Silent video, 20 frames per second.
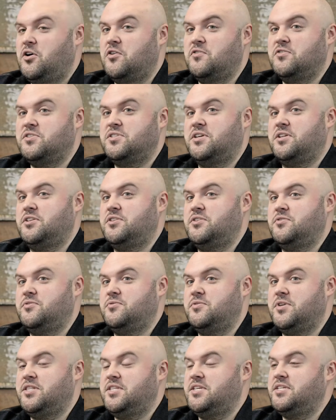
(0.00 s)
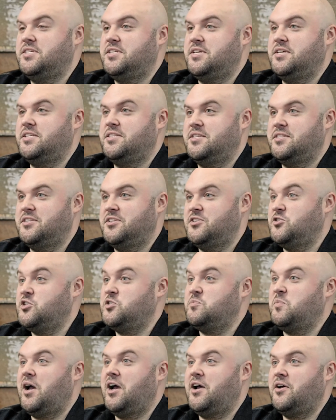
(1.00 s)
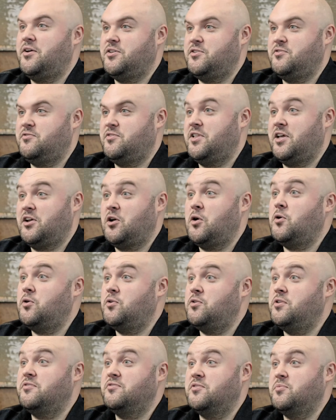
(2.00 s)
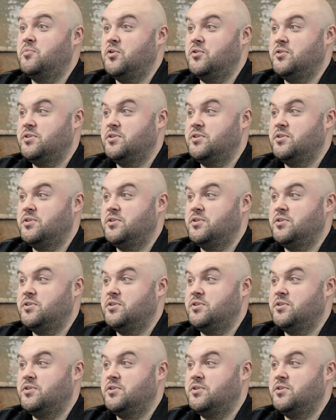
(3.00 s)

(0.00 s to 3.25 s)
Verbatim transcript: all of a sudden you get these teeth and then you're smiling, you feel like a whole different